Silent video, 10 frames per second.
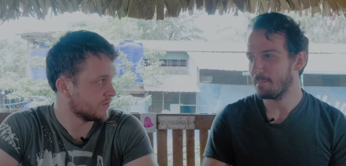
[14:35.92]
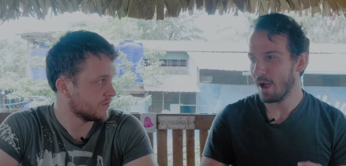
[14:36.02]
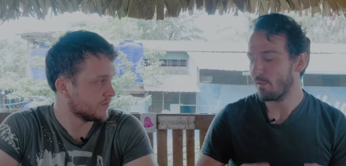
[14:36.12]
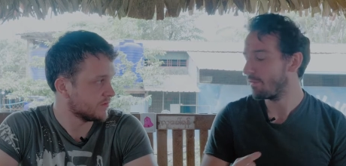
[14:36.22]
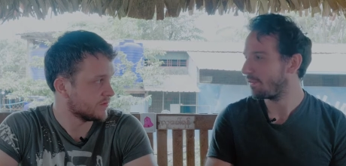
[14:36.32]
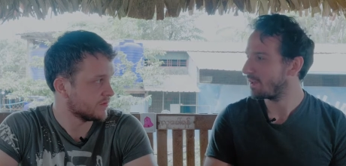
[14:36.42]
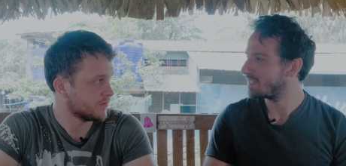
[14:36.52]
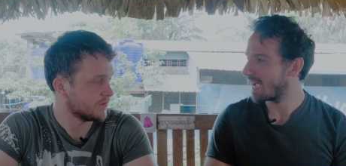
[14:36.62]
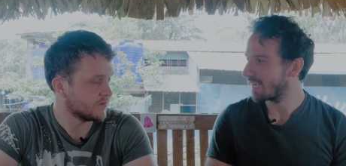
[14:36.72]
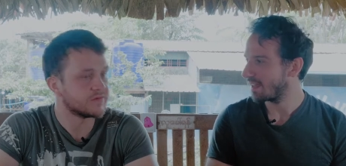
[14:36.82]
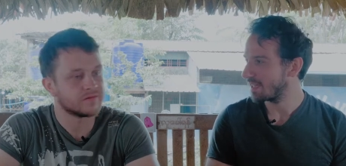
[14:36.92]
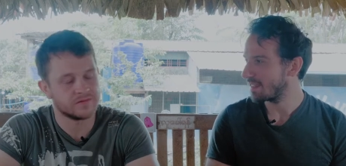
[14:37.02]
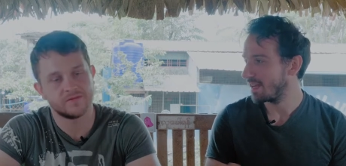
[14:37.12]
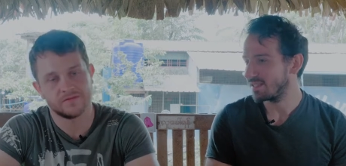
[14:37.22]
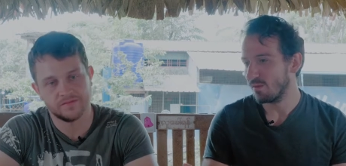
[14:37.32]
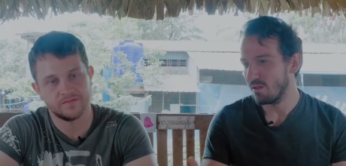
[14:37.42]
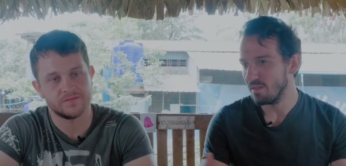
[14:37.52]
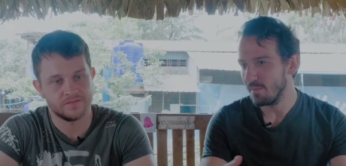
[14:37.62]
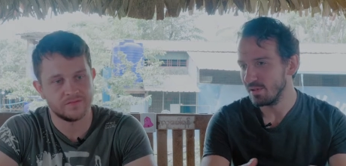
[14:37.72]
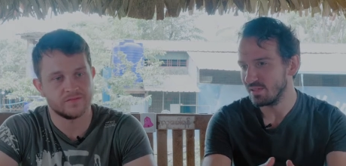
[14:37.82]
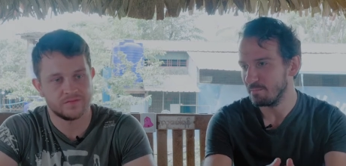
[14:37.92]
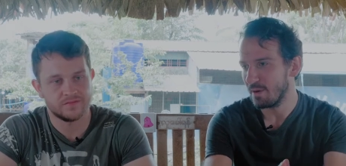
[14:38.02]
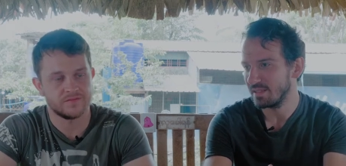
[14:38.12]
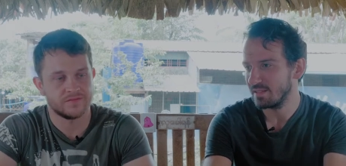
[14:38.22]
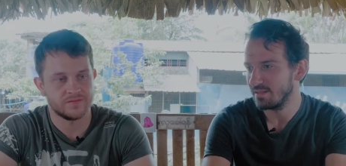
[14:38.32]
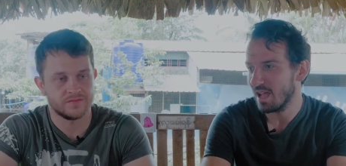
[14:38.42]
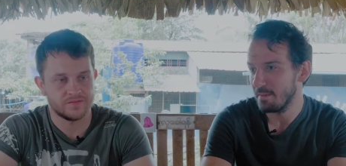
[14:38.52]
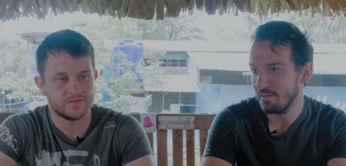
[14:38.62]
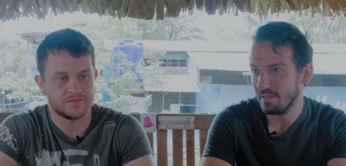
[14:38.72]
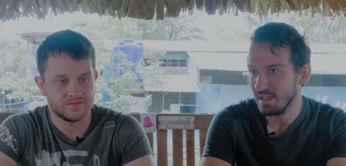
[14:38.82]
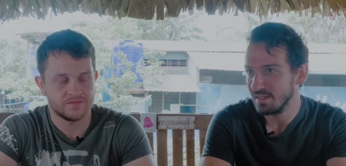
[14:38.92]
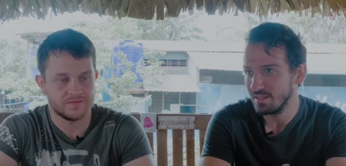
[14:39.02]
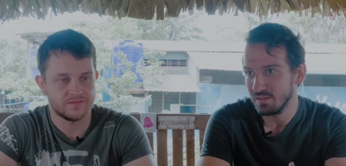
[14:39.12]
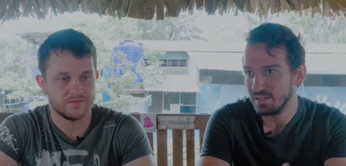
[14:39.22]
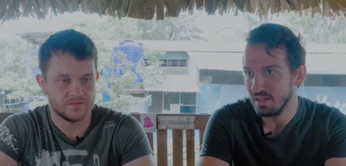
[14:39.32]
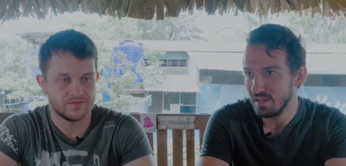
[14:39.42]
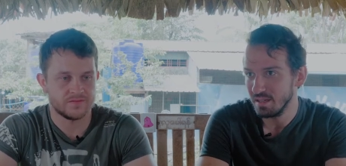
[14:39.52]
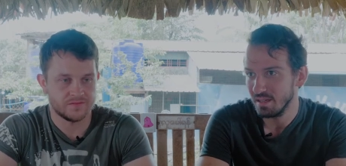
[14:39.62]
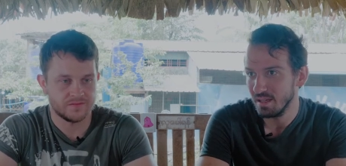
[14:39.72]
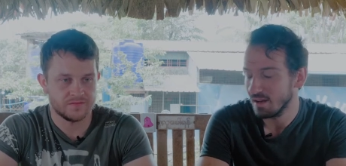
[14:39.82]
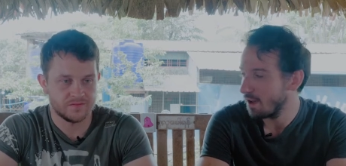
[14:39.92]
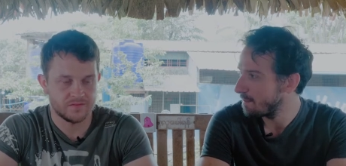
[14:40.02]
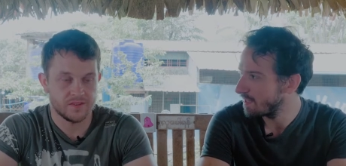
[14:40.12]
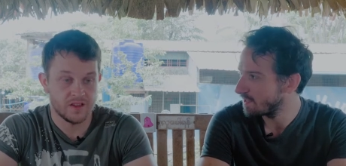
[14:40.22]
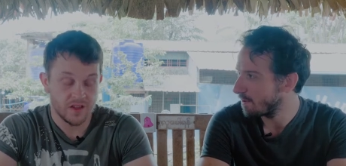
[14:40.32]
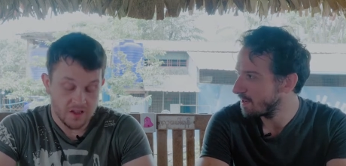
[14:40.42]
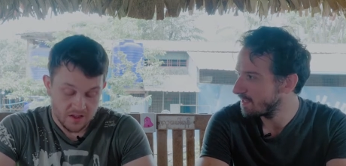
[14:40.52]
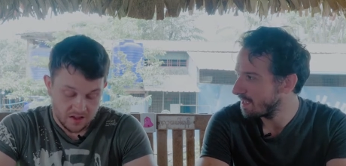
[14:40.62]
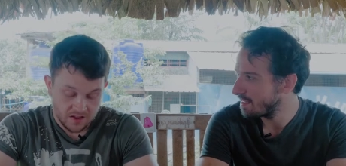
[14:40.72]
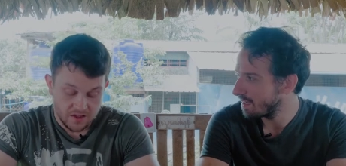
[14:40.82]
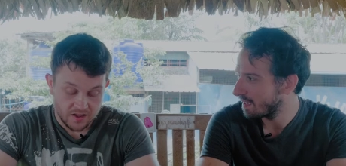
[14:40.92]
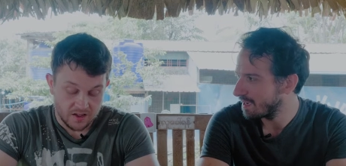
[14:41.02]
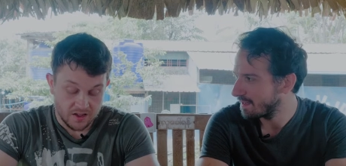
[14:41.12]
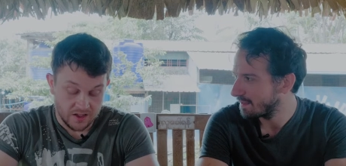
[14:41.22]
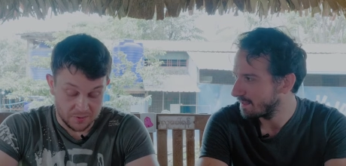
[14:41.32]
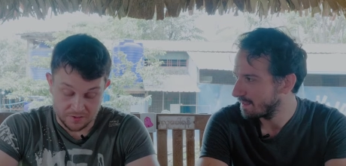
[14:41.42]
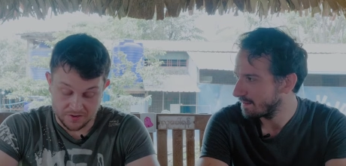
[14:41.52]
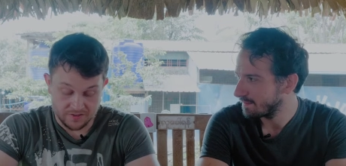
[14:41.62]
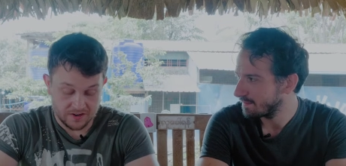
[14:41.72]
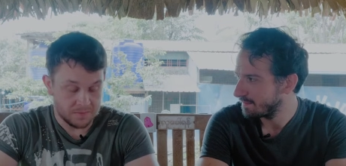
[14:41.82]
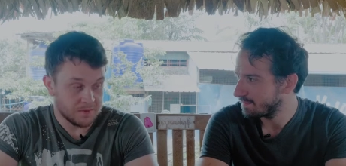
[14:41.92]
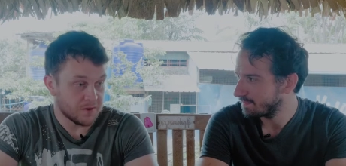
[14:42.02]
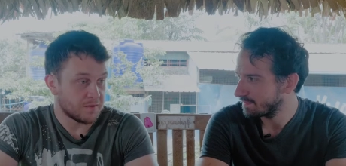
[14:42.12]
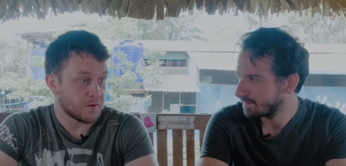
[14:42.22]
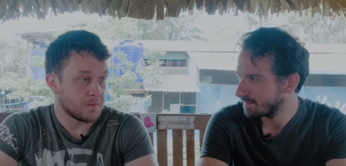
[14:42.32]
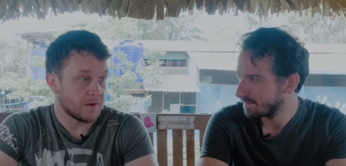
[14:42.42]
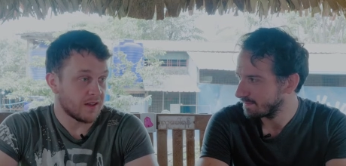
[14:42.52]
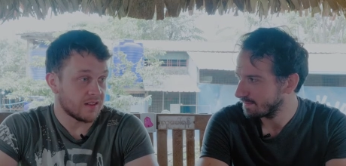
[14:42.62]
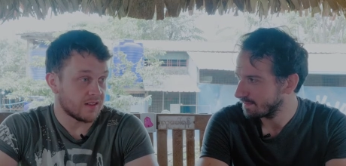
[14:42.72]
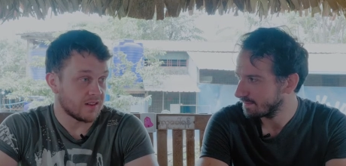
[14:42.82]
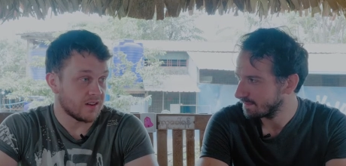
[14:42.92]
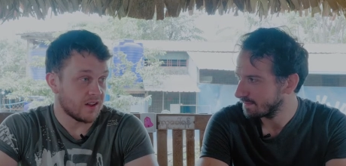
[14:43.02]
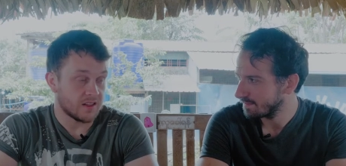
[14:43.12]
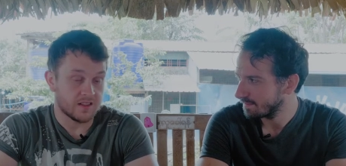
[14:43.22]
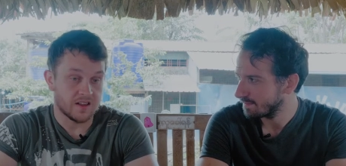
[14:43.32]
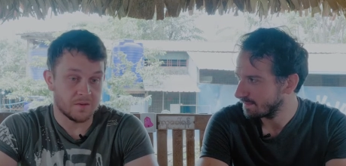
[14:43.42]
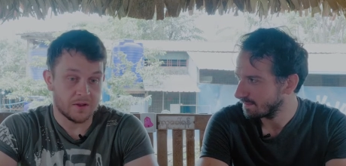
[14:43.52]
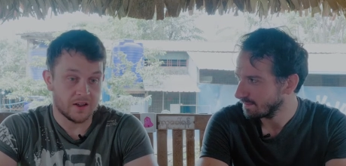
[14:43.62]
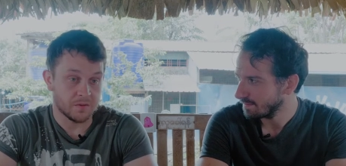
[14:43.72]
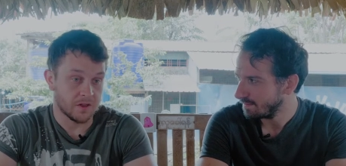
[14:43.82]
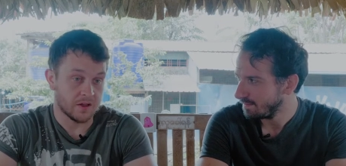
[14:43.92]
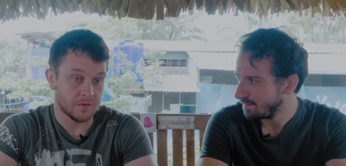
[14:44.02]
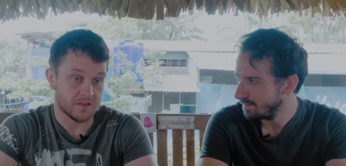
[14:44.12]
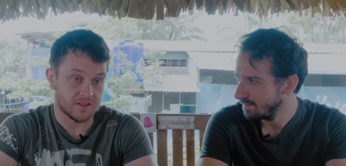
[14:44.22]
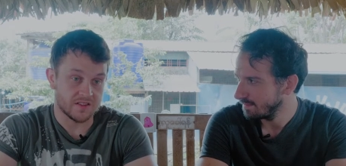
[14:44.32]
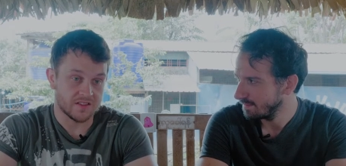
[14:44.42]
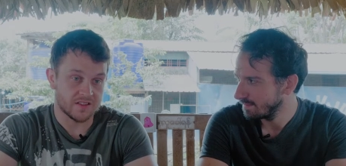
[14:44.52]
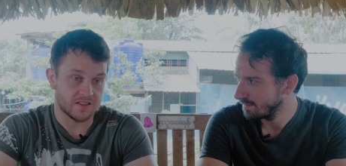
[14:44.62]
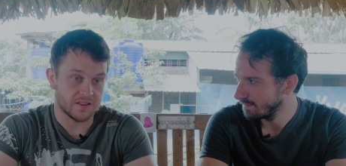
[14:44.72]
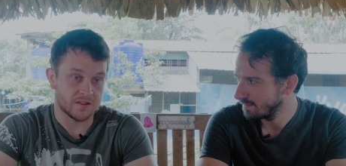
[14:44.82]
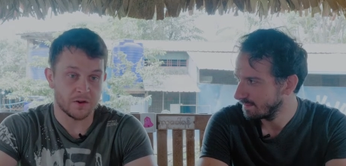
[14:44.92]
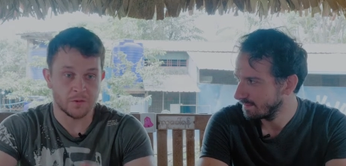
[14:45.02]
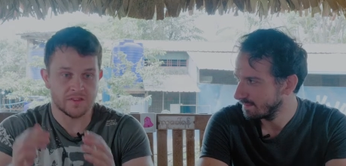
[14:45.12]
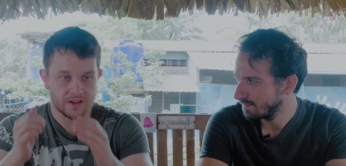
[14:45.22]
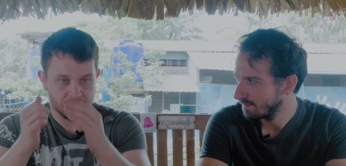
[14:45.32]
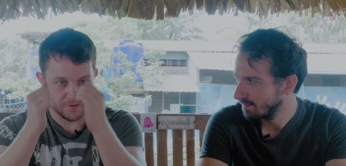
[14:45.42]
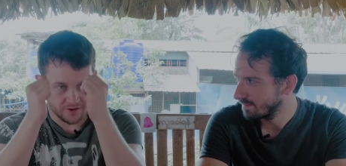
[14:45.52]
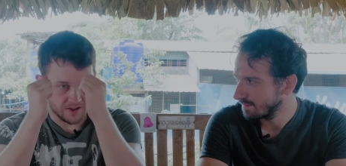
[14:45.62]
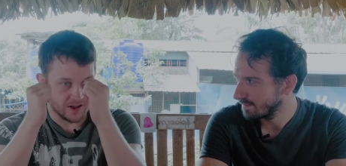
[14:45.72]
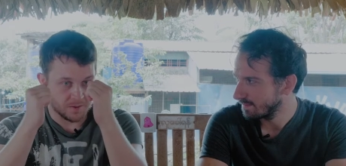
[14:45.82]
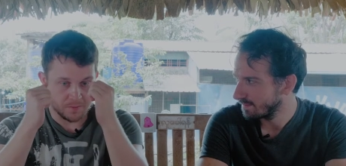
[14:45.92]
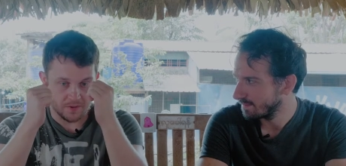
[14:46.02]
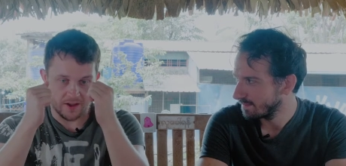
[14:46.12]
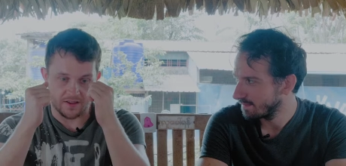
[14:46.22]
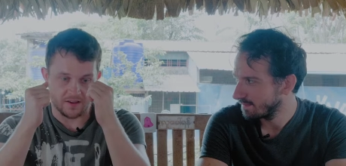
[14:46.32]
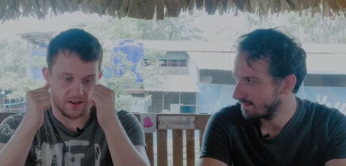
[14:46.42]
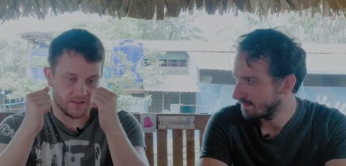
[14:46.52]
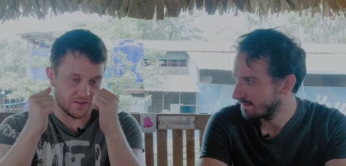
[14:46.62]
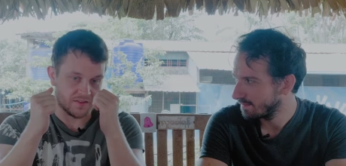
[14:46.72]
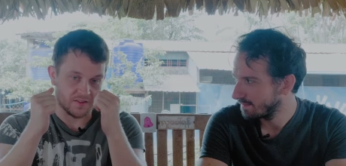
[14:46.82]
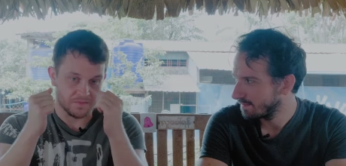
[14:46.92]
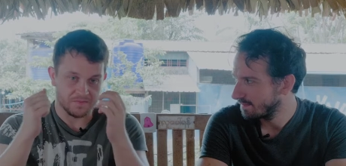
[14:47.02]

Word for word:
Speaker 1: powerful attack like that. It's one of the most impressive type of things you'll see in combat sports, I think.
Speaker 2: It was a really beautiful blitz, and like you said, I mean, it was, it was the dude was covering up and just,